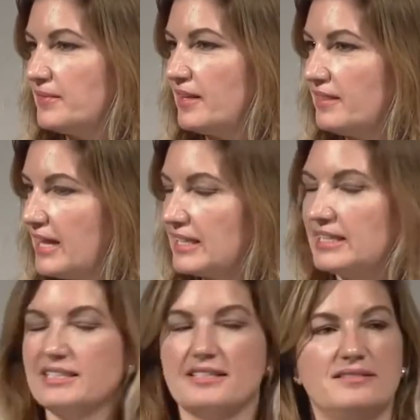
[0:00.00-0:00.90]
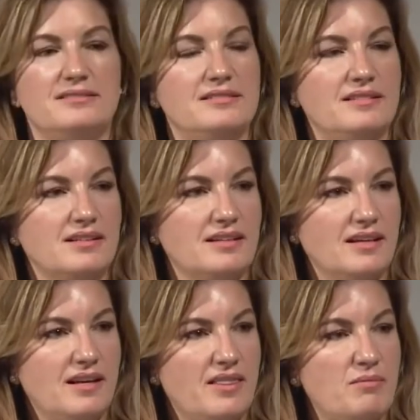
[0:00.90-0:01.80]
And that is
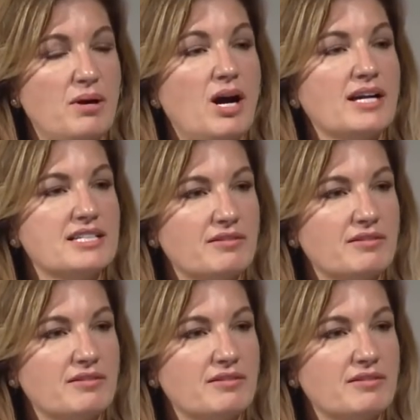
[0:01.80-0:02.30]
that behind